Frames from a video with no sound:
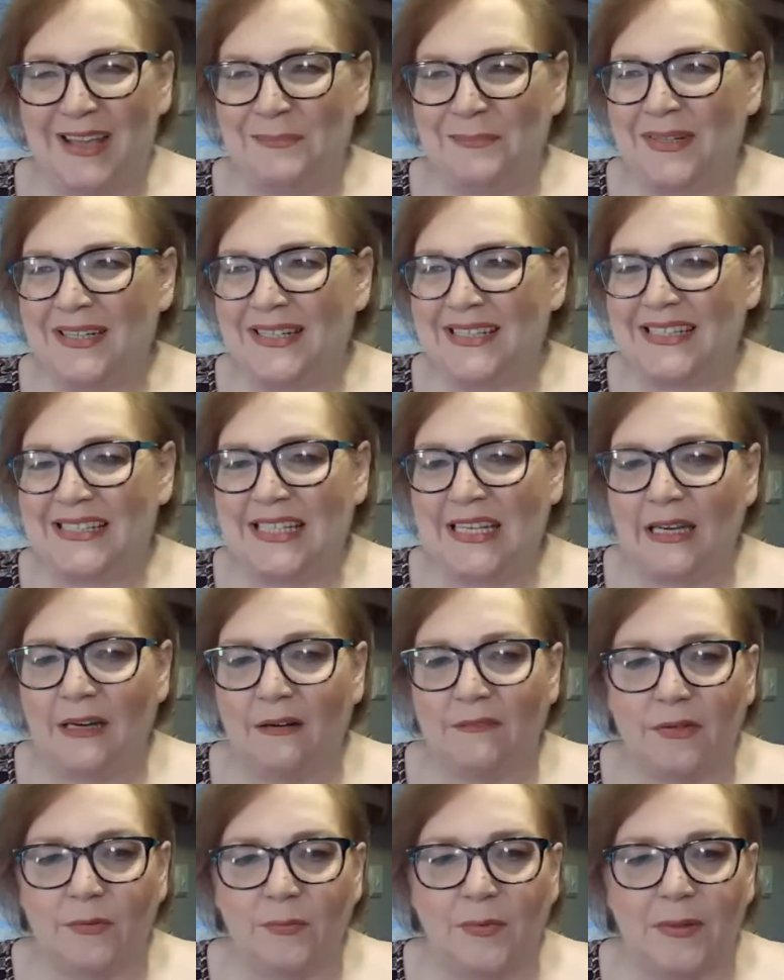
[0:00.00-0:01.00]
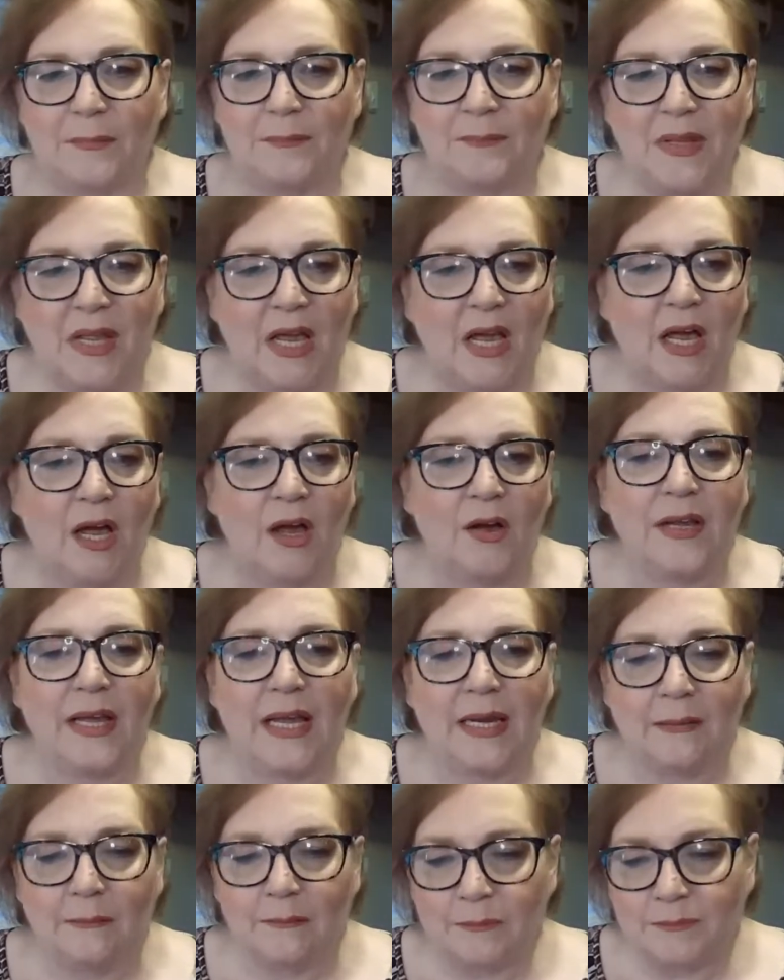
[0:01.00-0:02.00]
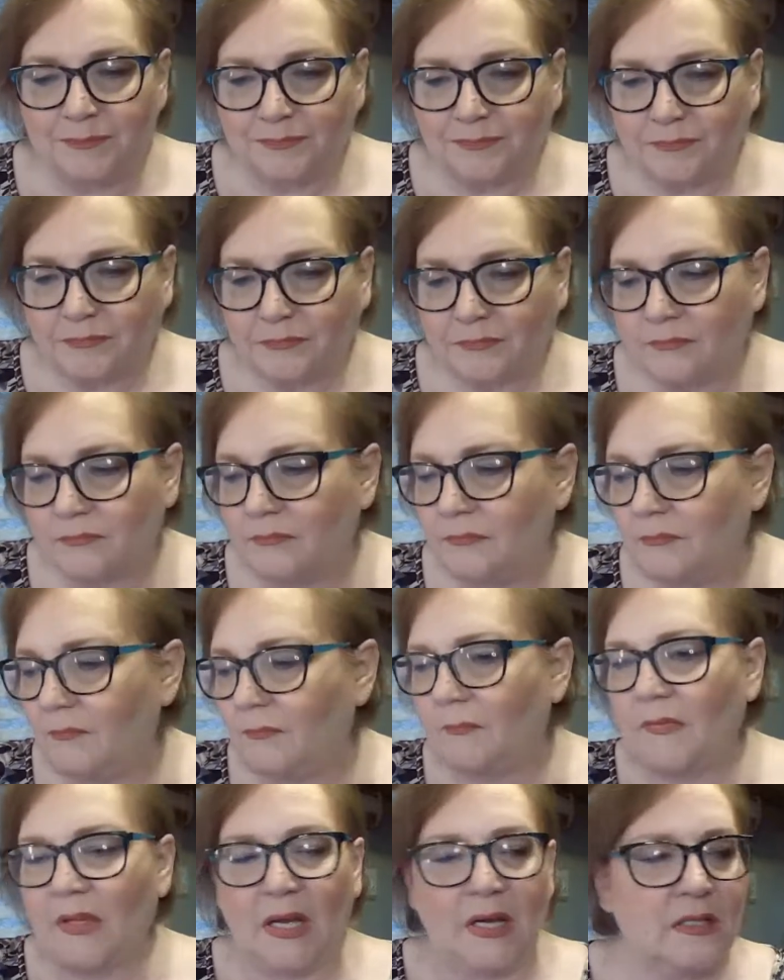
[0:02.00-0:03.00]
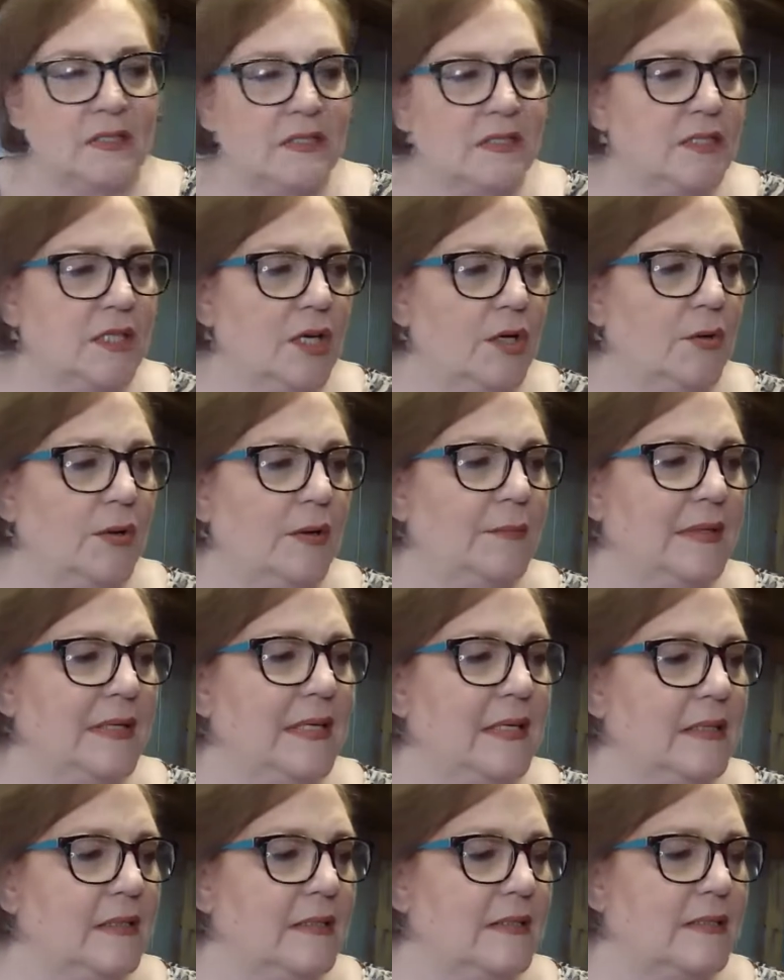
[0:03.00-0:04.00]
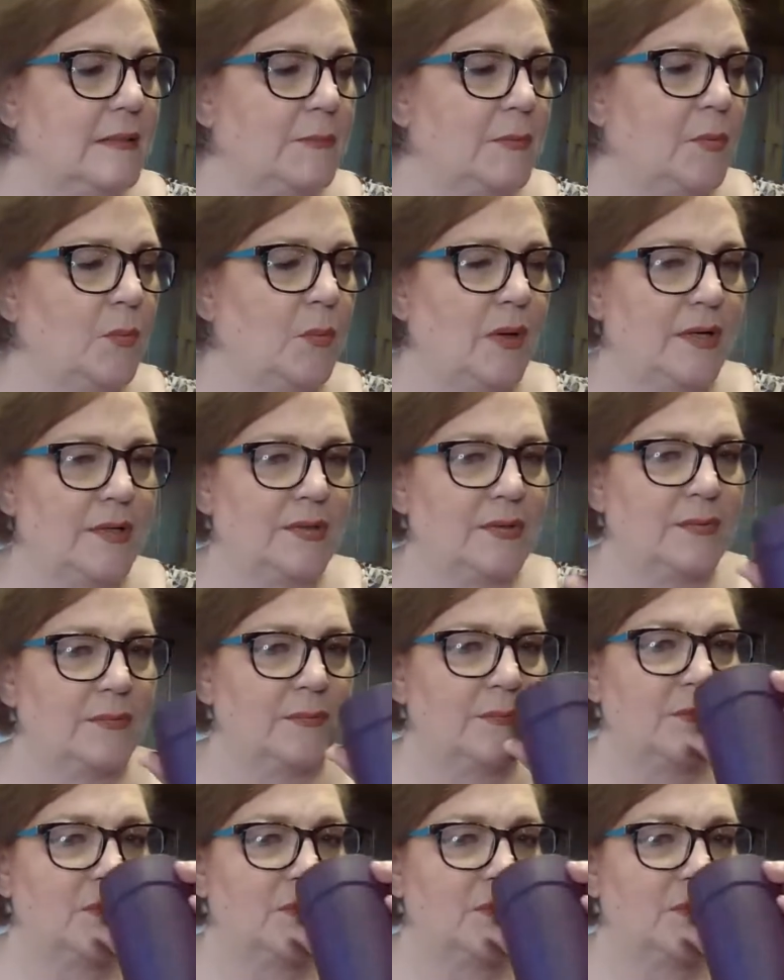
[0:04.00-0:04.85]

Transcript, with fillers: Happy to see everyone. Okay. So I want to get a little sip of water.